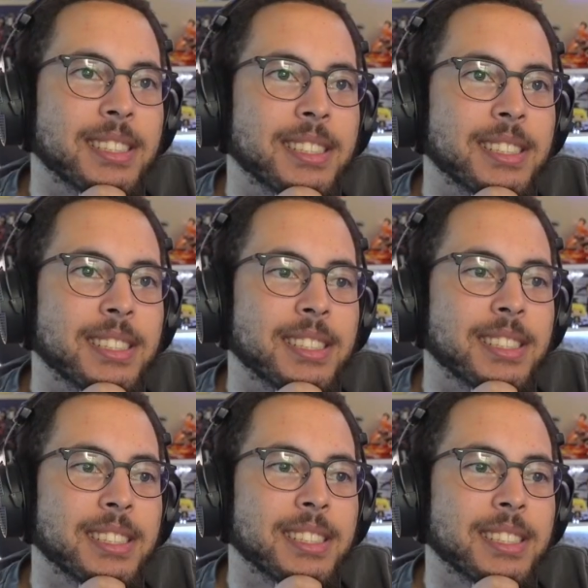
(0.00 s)

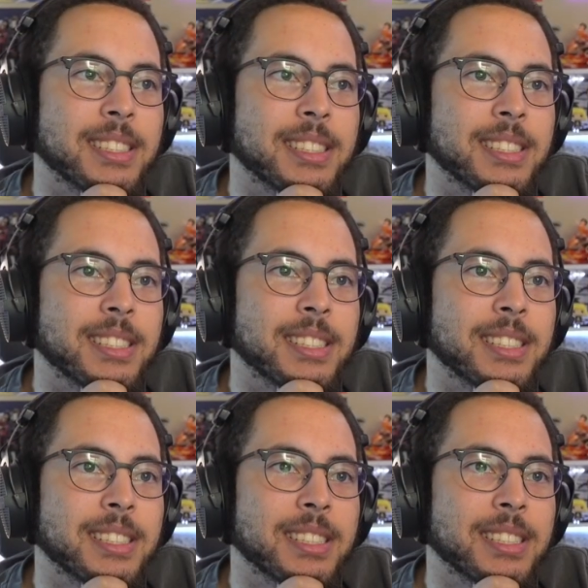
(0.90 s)

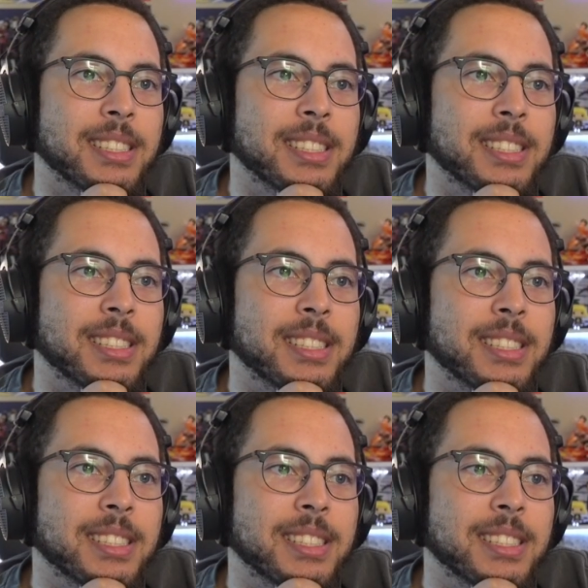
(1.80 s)

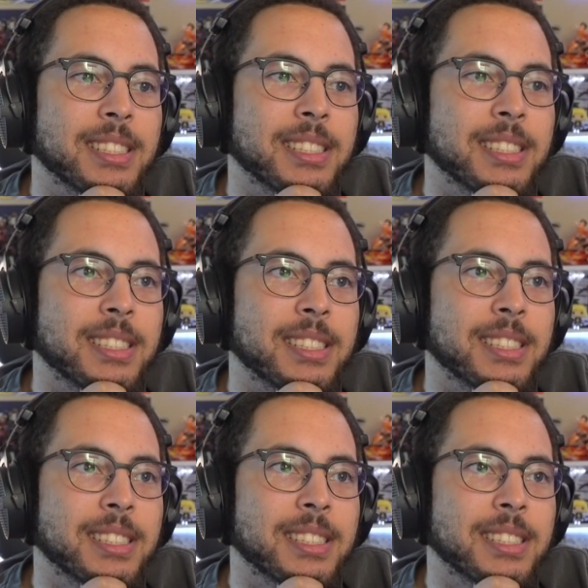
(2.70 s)

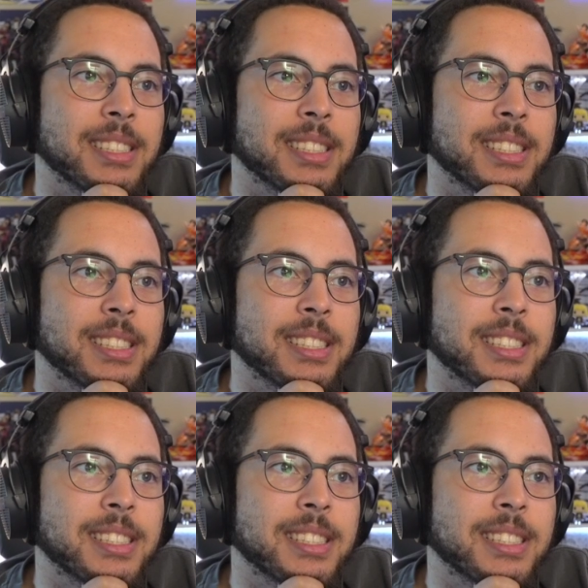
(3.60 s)
(no one is talking)